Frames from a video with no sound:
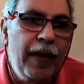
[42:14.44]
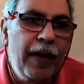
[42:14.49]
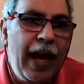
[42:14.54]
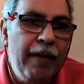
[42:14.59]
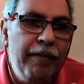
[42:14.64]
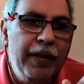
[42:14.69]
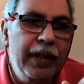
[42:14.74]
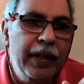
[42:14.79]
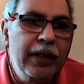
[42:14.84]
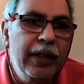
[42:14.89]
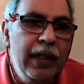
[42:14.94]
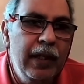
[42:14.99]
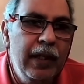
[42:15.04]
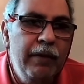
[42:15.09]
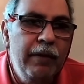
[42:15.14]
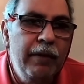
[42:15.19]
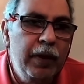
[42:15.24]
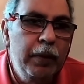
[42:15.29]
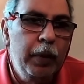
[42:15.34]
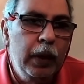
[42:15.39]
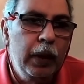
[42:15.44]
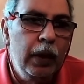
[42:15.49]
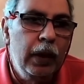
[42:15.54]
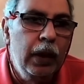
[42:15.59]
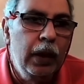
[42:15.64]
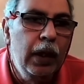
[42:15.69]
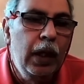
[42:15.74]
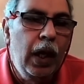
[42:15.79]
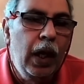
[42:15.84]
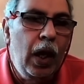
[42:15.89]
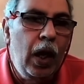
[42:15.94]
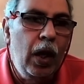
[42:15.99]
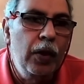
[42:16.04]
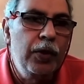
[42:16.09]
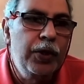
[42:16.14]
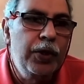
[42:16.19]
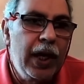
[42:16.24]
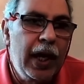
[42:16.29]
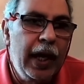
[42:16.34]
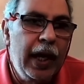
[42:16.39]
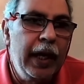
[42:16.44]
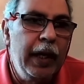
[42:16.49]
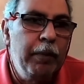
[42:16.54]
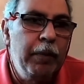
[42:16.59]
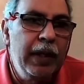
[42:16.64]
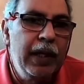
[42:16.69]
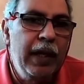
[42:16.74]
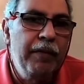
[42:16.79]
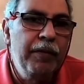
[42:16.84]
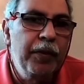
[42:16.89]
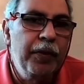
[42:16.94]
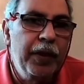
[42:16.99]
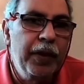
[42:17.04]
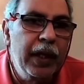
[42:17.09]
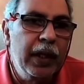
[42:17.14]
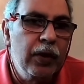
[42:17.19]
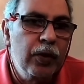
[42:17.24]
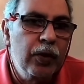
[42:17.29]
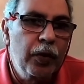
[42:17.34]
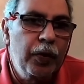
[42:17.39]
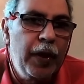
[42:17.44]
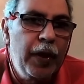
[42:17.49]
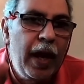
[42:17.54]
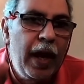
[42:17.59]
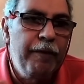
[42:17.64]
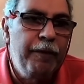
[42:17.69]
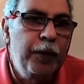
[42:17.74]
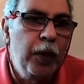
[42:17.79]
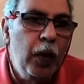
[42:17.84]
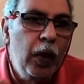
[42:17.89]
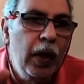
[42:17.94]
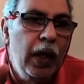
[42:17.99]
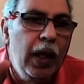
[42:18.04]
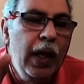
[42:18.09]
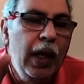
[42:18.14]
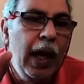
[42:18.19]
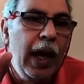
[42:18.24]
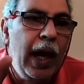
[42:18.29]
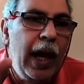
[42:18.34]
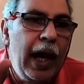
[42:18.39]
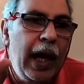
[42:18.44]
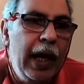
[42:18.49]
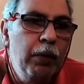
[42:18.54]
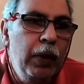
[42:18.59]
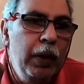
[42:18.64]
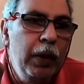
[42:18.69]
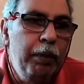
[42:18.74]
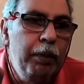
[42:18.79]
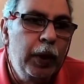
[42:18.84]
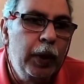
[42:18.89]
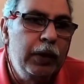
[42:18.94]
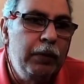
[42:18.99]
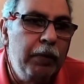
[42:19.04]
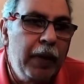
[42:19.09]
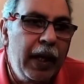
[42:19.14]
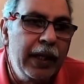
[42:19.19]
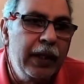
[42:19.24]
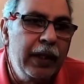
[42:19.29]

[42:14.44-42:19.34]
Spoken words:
having deliverable on time and everything. So therefore, I will put my